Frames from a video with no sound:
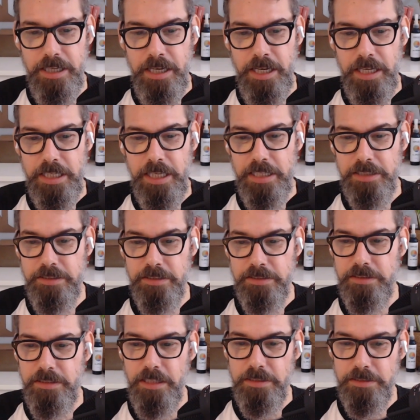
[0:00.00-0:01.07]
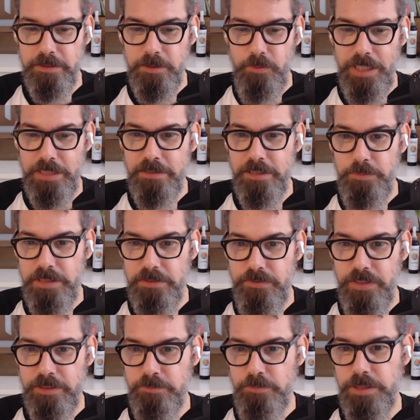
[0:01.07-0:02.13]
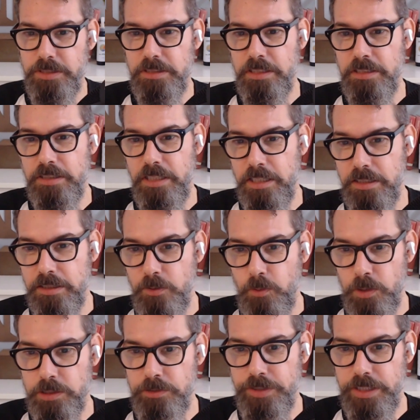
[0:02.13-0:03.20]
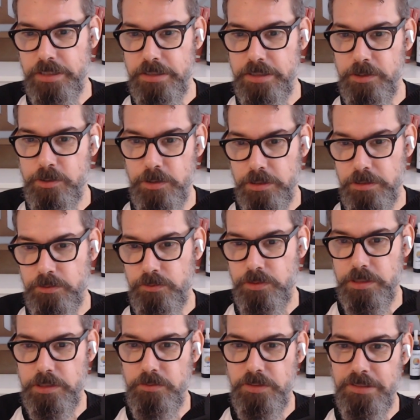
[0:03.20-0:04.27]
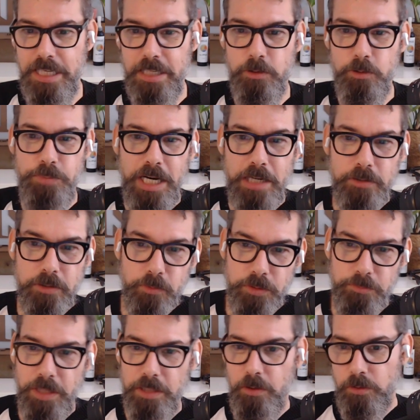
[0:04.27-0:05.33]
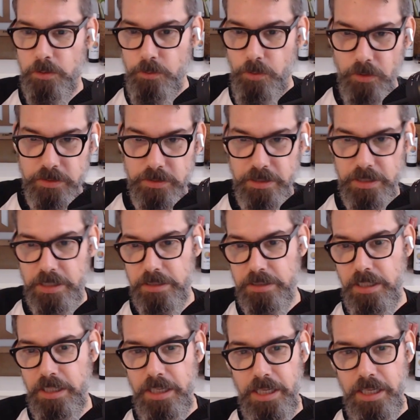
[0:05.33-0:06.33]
I had just done quite some investment in ordering T-shirts for the Recycled Pirate with my own quotes on it.